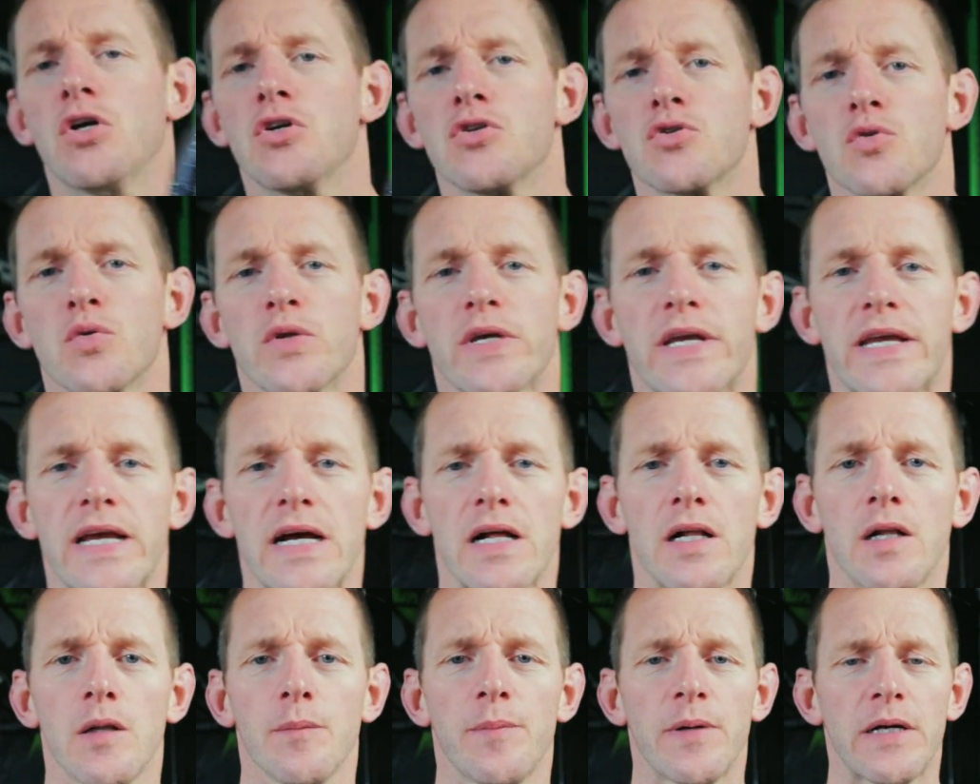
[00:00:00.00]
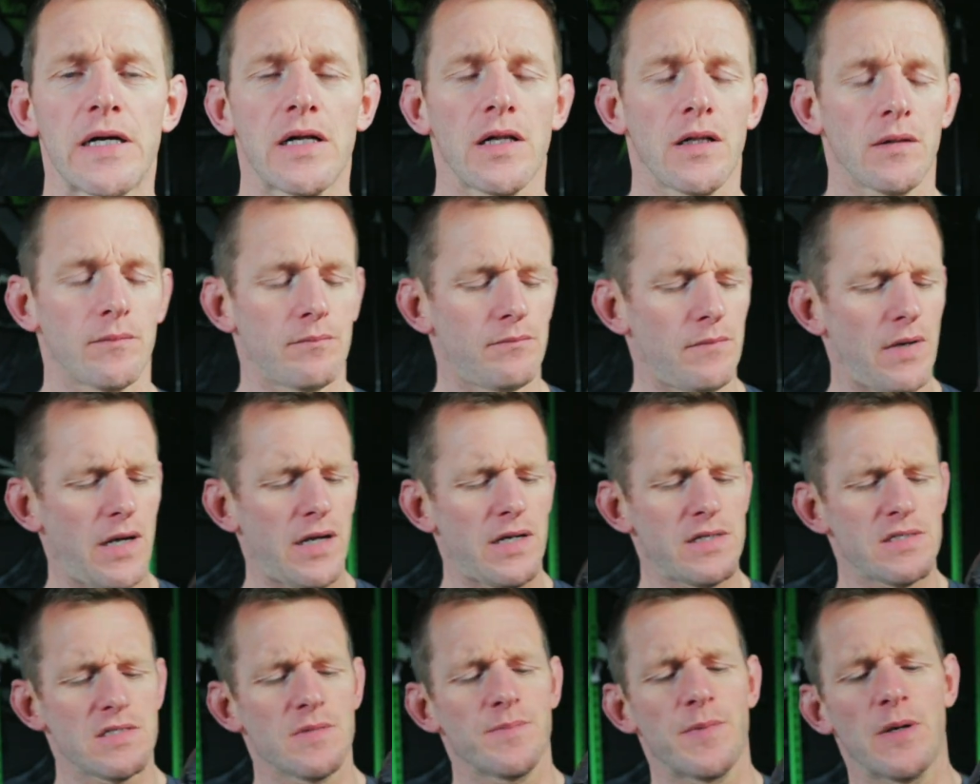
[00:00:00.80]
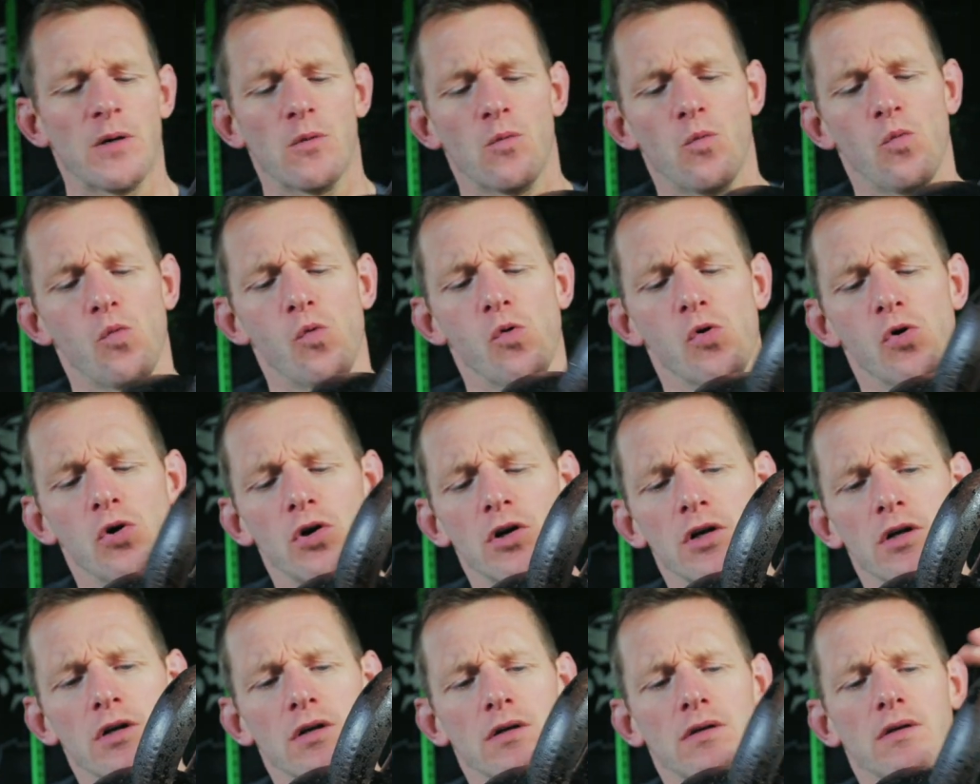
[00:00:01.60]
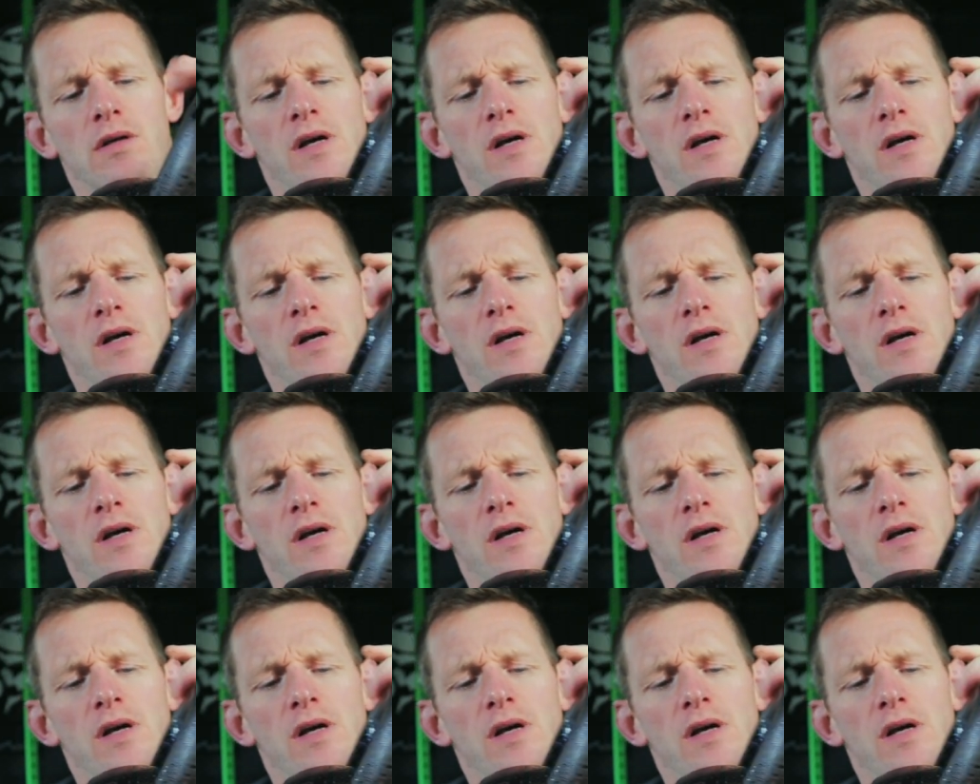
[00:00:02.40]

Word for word: So the kettlebell, mine's a bit worn.